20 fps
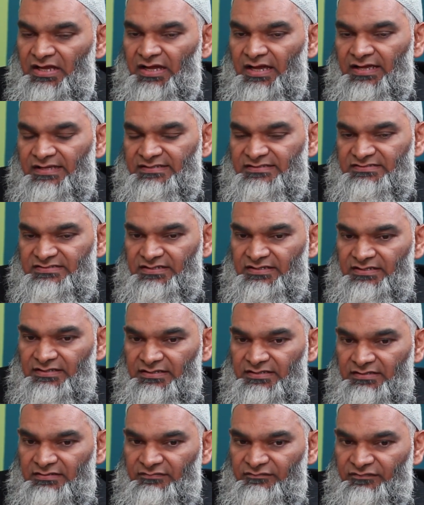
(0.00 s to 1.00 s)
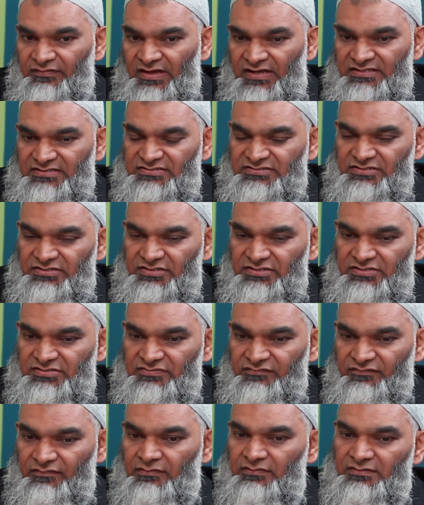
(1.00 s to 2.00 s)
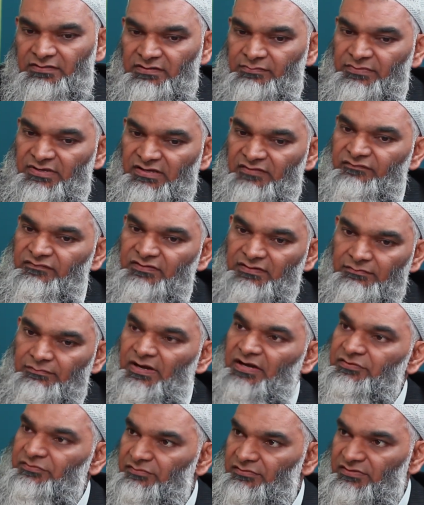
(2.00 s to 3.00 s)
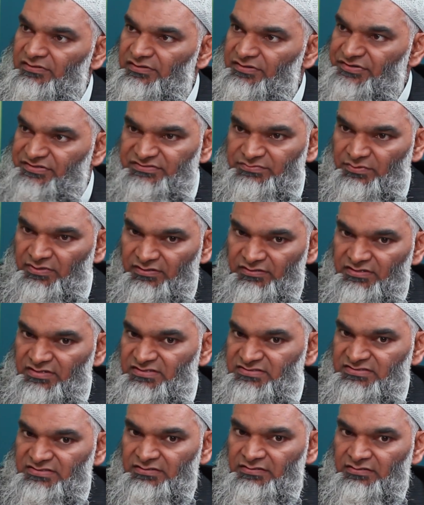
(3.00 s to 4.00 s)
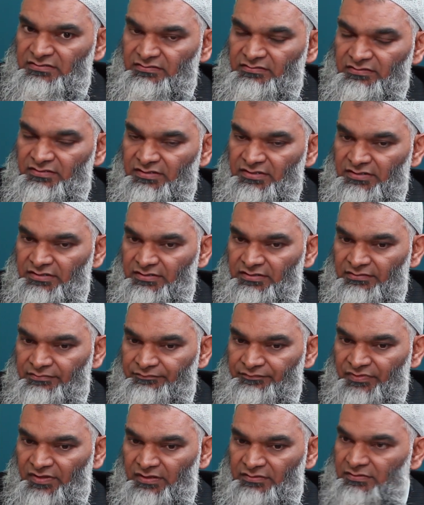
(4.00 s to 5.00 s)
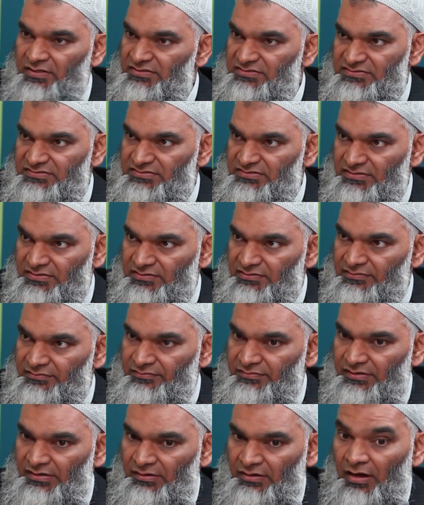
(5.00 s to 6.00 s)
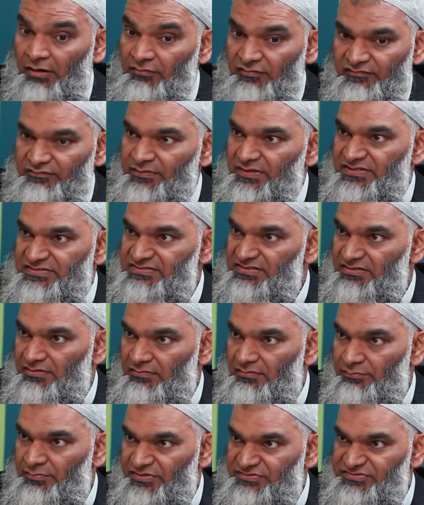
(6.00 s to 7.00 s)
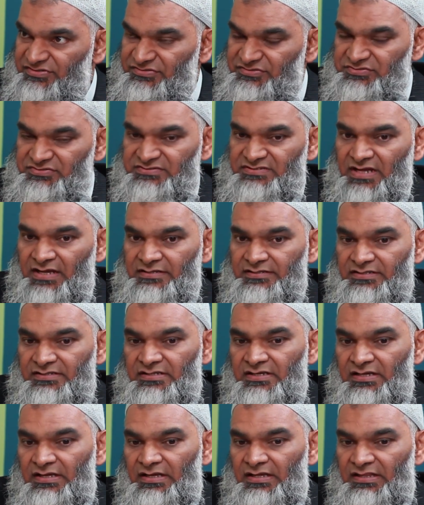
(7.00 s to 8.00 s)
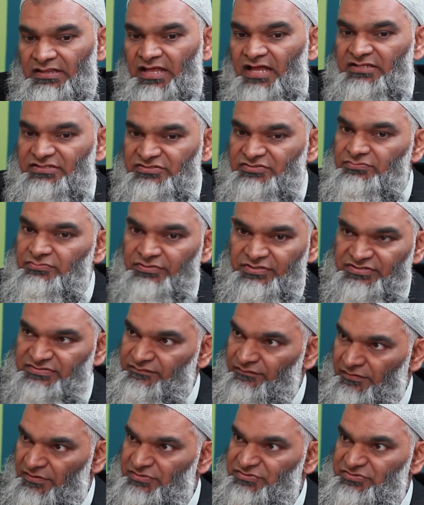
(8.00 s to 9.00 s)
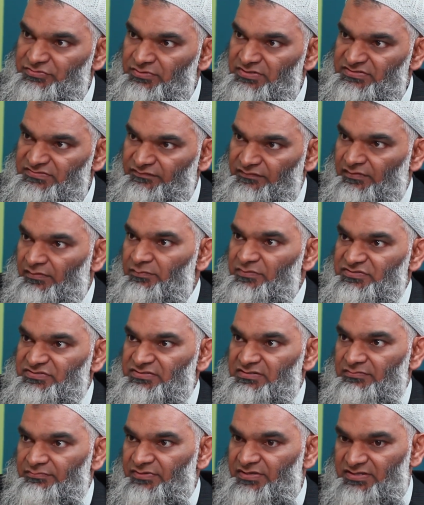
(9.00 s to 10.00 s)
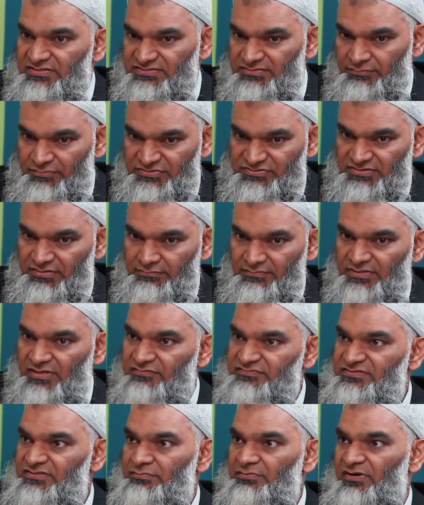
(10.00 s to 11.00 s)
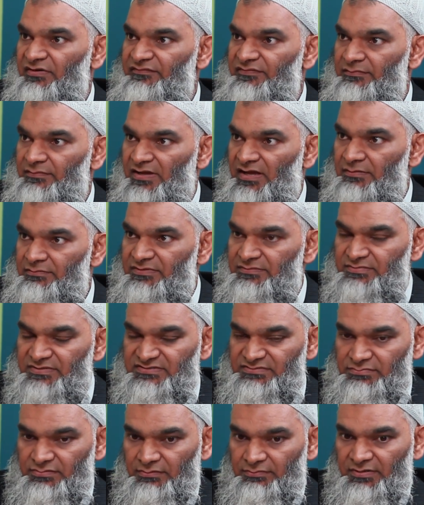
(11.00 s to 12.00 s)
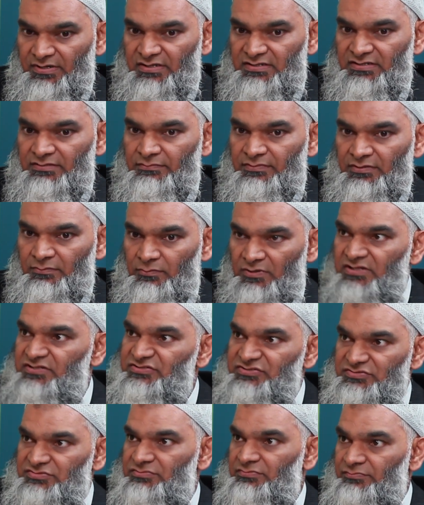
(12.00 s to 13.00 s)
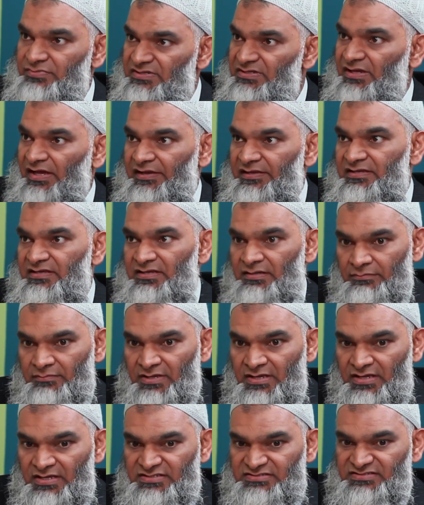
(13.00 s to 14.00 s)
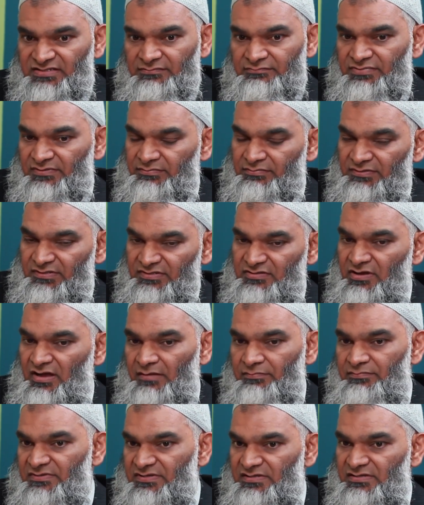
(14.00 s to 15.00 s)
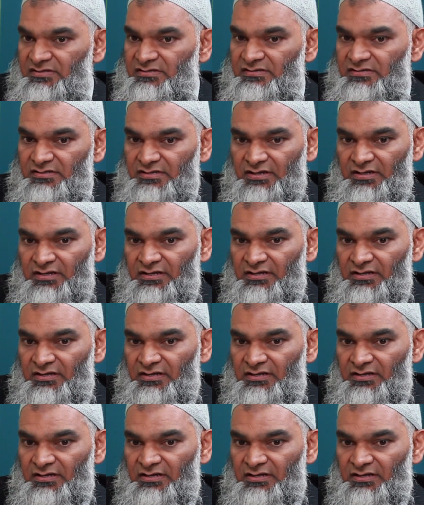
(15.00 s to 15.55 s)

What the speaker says: And in fact, to follow him even in minute things where these are not out of place in our present society, that too is virtuous for a Muslim, because a Muslim loves the Prophet Muhammad, peace be upon him, and wants to be like him. Some people copy